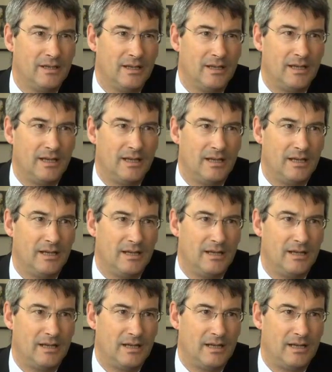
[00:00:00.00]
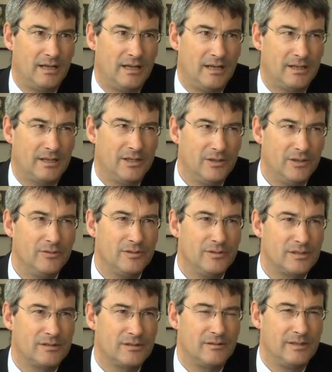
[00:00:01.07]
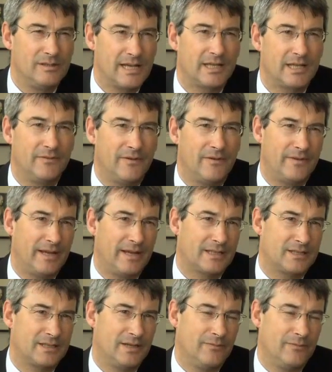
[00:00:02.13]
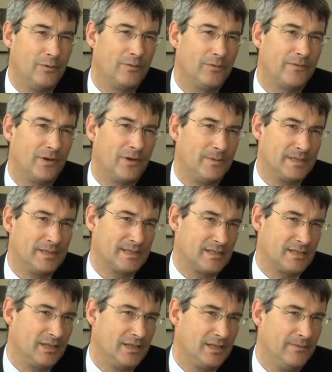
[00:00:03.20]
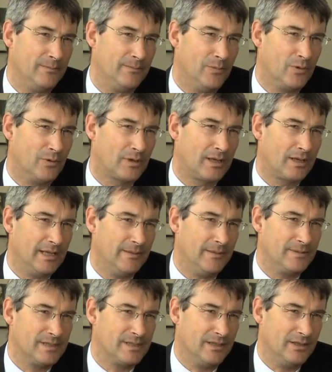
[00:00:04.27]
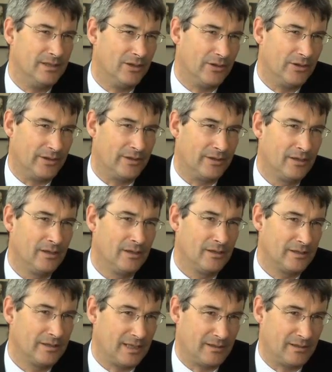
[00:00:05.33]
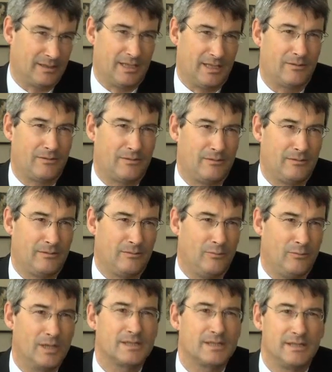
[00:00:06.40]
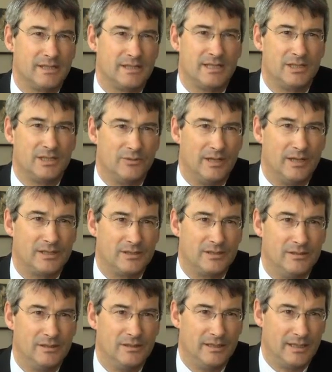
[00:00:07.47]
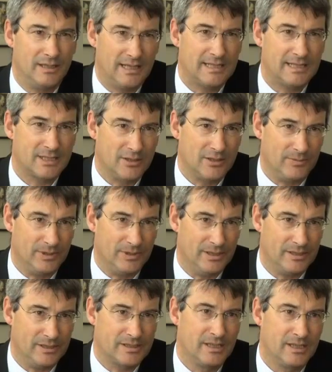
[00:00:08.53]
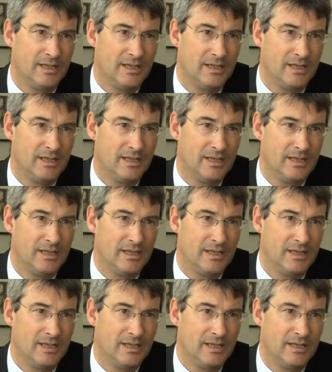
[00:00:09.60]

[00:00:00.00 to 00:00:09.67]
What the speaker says: a huge negative effect if one firm has slightly more claims than the other. That wasn't the situation in the last couple of years.